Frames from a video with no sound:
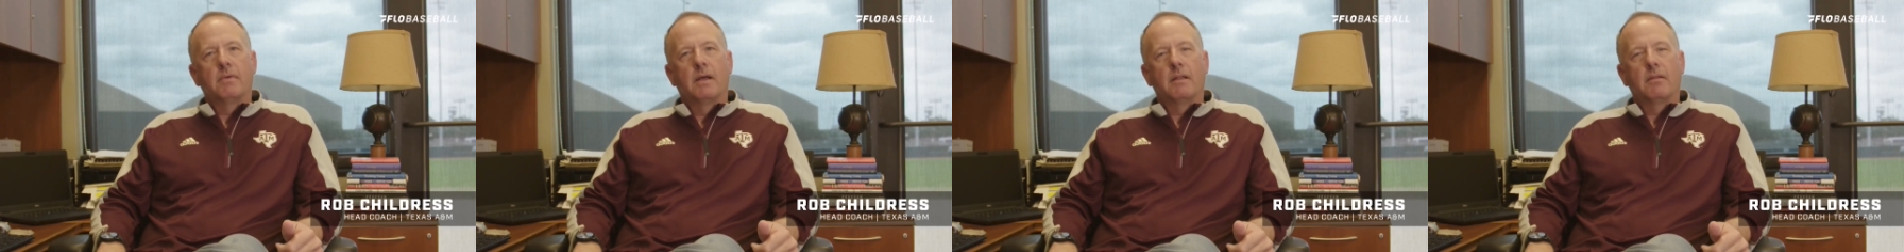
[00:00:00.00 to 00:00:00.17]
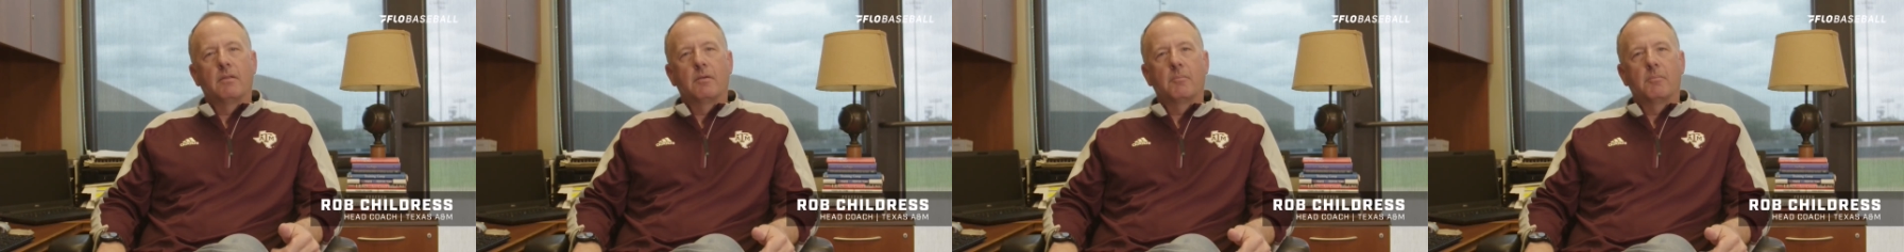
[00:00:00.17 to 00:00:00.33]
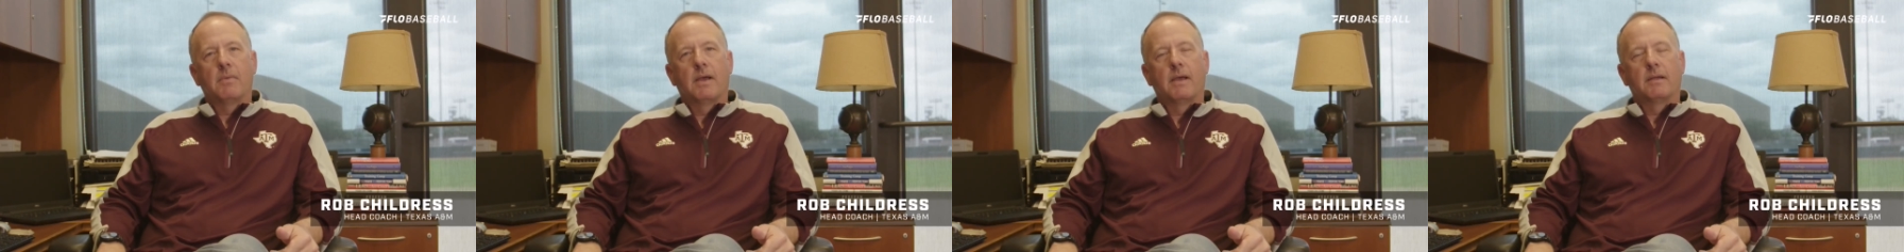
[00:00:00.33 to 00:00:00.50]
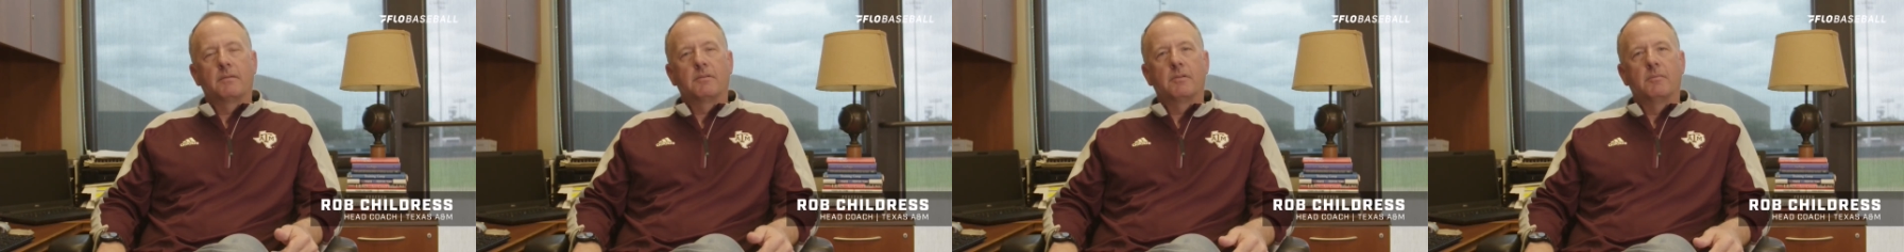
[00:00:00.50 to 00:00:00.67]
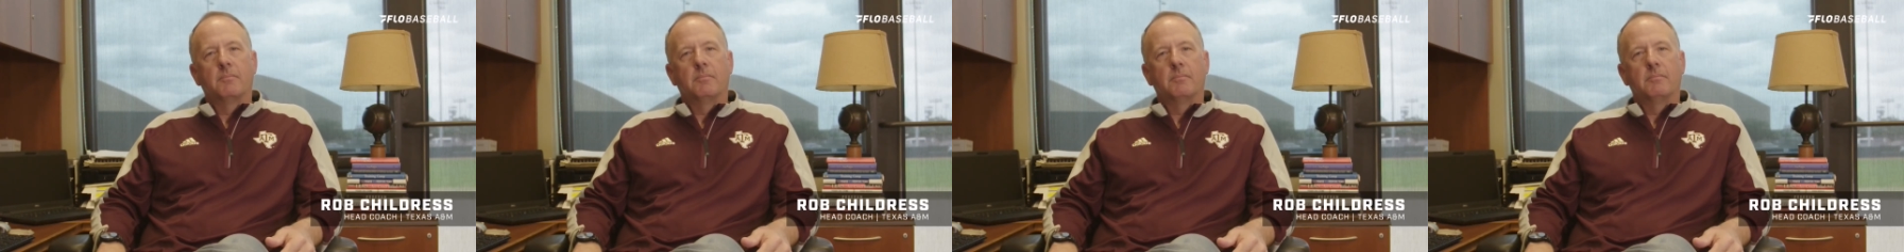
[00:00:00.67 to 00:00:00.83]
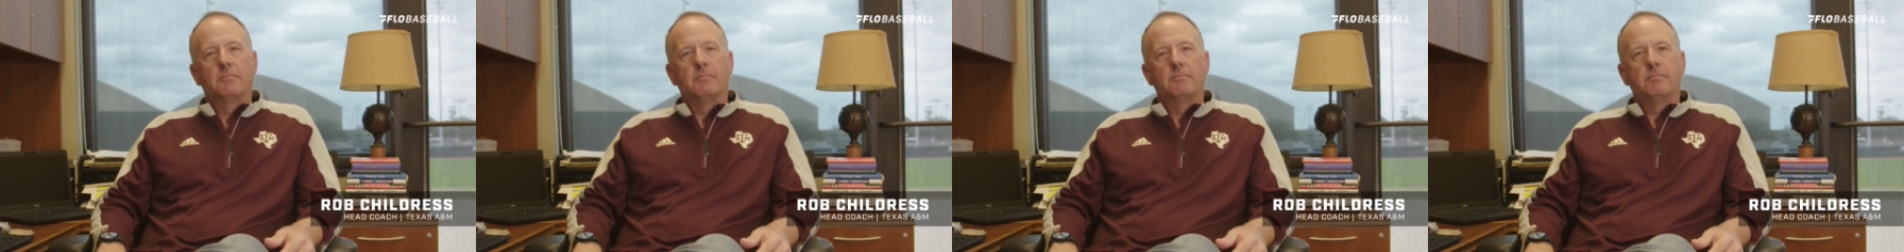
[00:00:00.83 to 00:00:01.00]
I look back
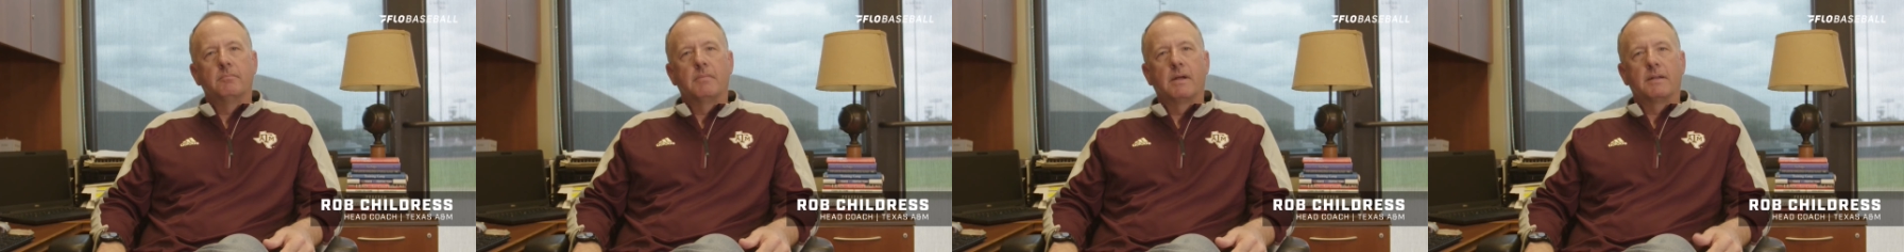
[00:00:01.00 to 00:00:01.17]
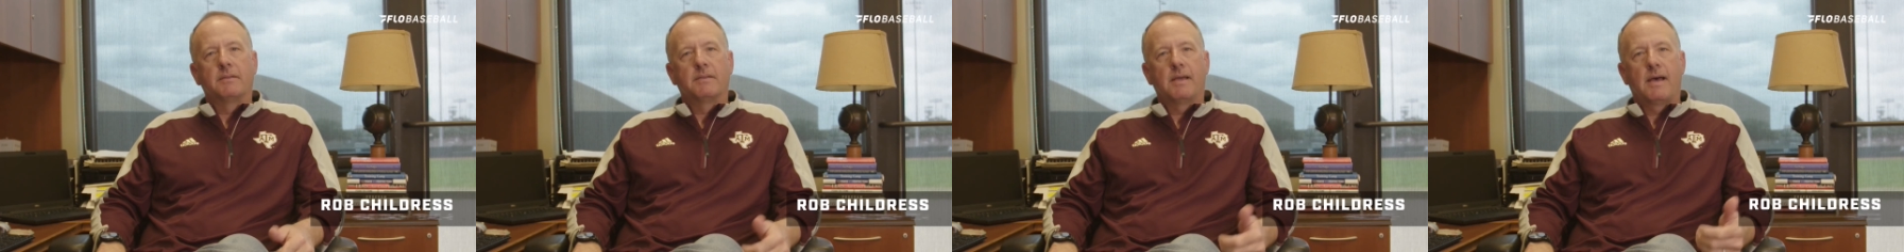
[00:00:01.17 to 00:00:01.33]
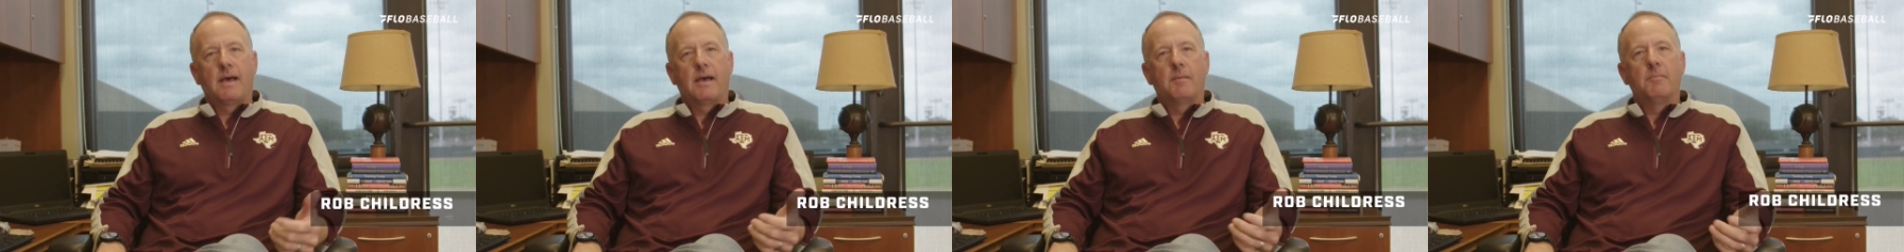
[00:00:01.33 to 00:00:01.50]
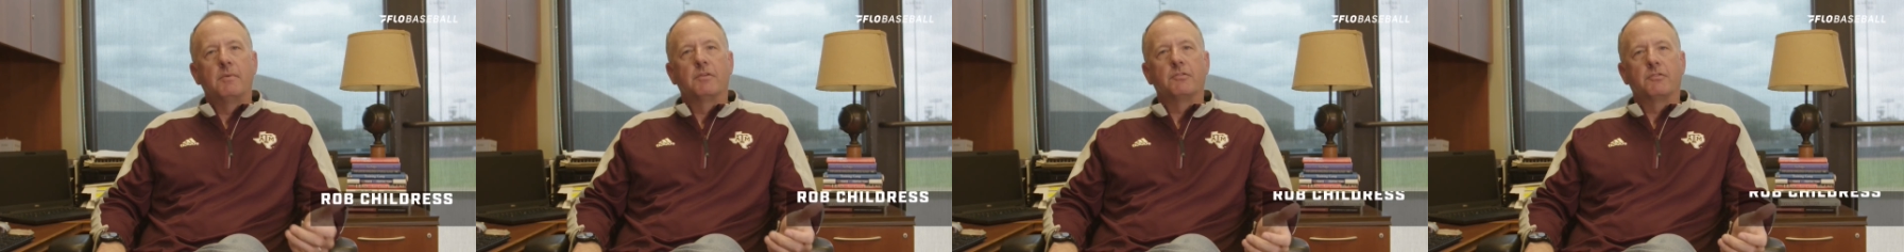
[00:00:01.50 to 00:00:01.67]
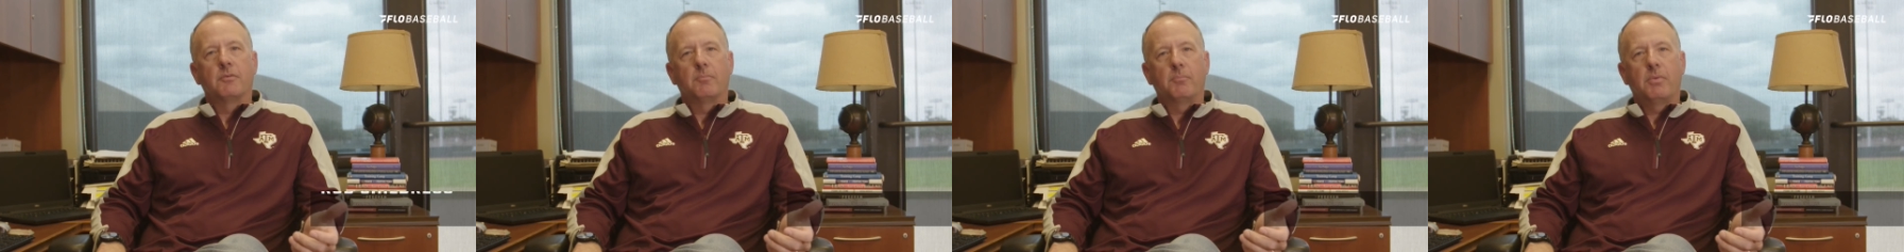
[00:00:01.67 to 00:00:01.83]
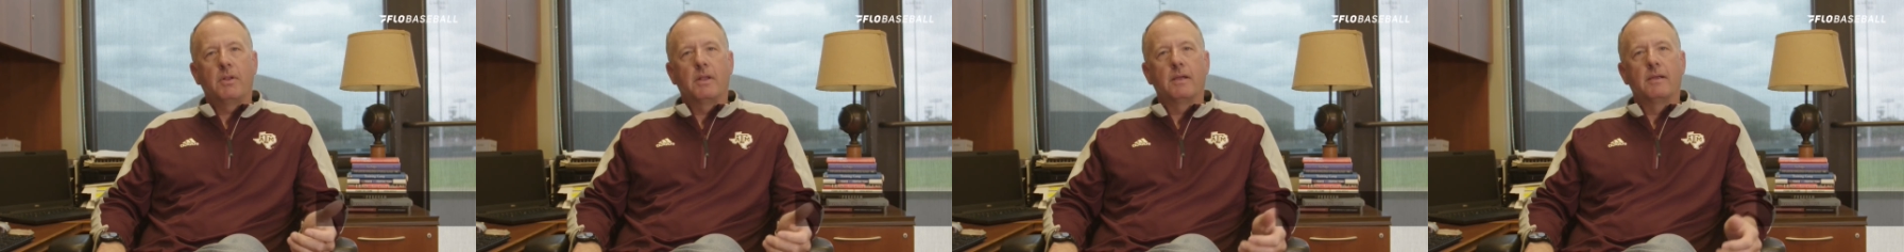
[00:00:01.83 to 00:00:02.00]
to my time as
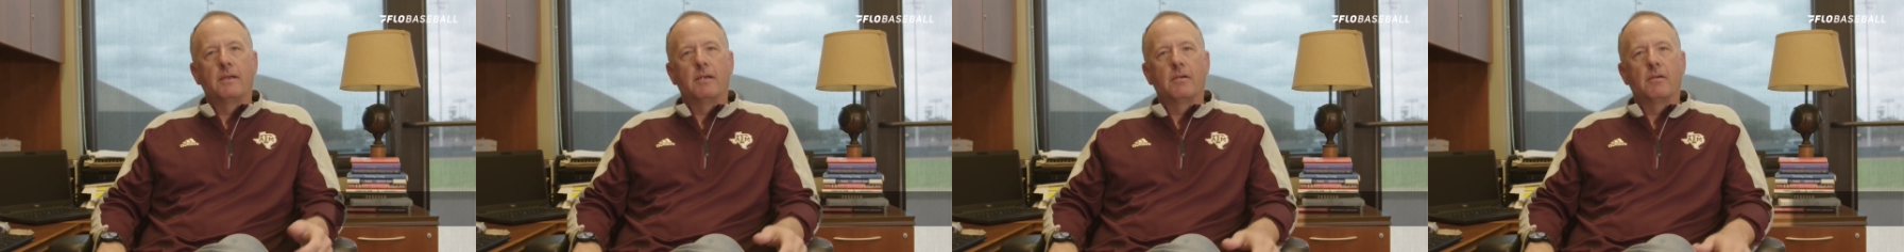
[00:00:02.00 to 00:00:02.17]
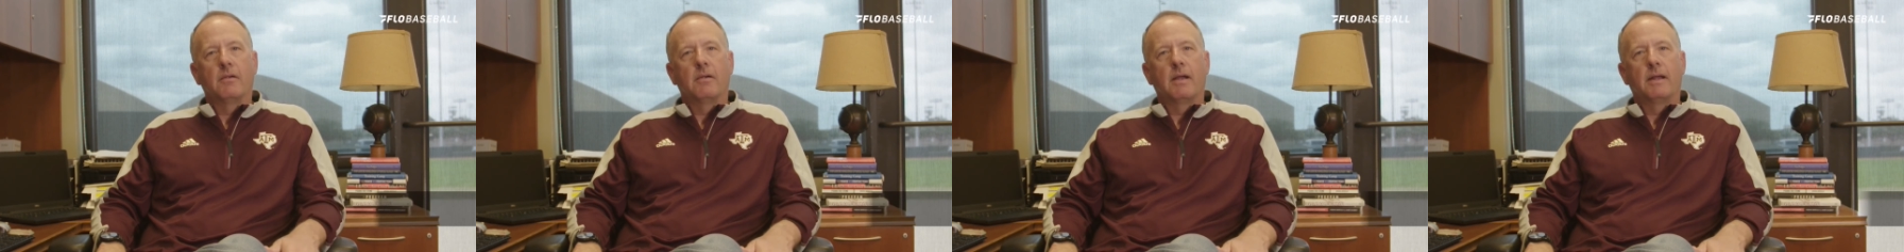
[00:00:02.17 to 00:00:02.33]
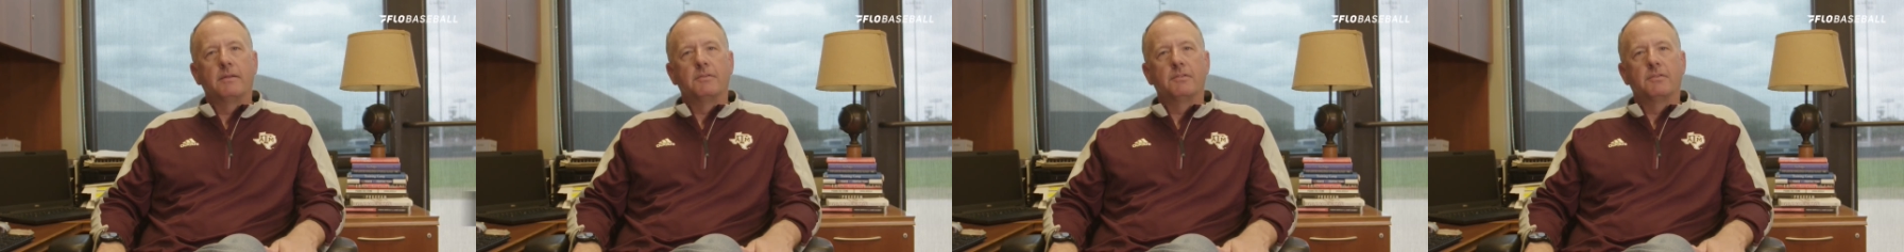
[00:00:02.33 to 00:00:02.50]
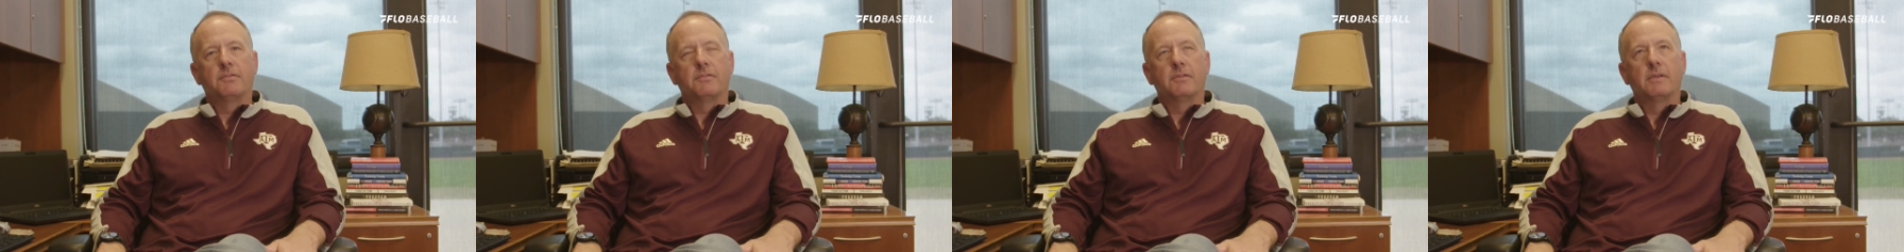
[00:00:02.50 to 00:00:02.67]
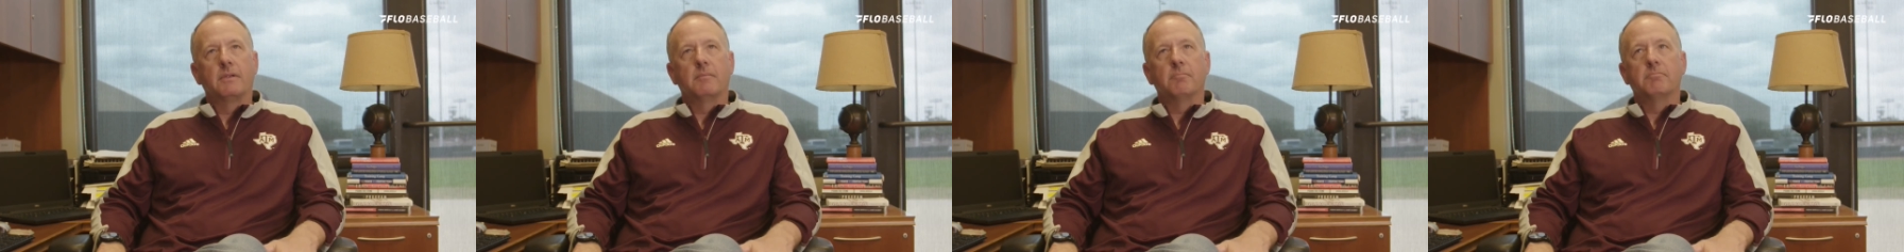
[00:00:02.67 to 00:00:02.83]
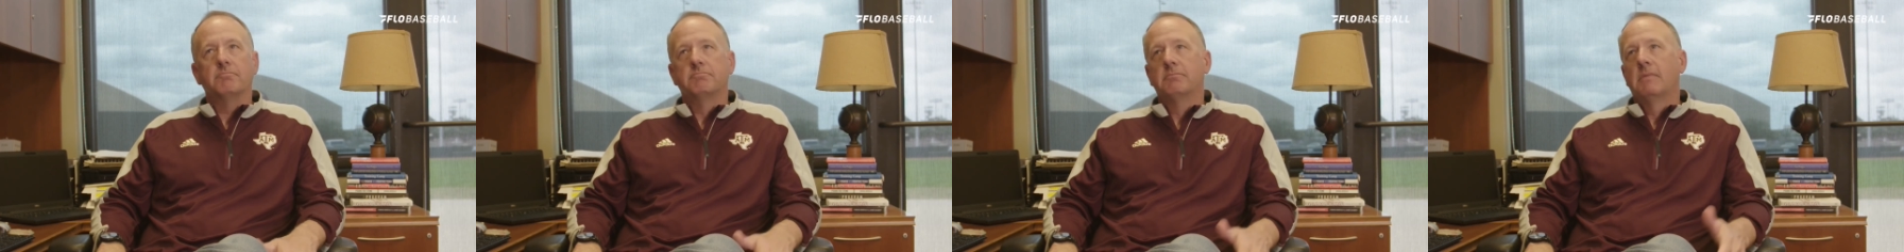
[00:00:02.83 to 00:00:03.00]
a player, I just
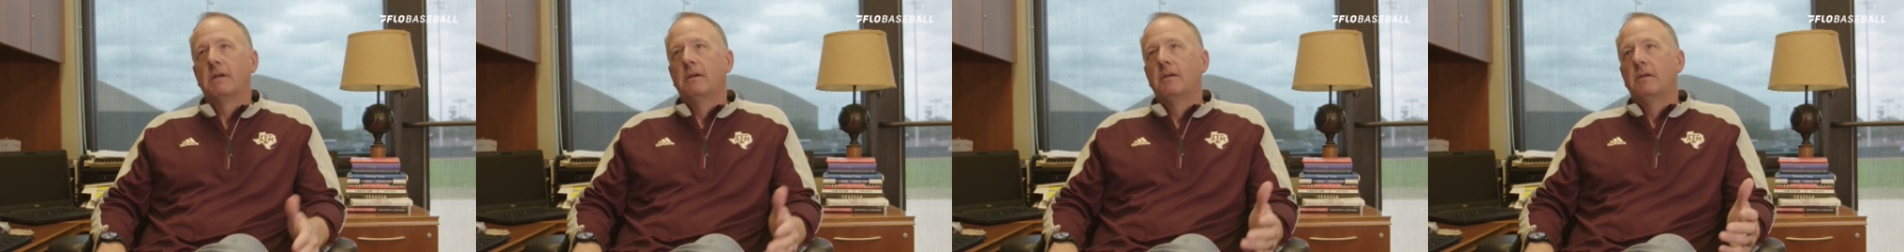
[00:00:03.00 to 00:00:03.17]
think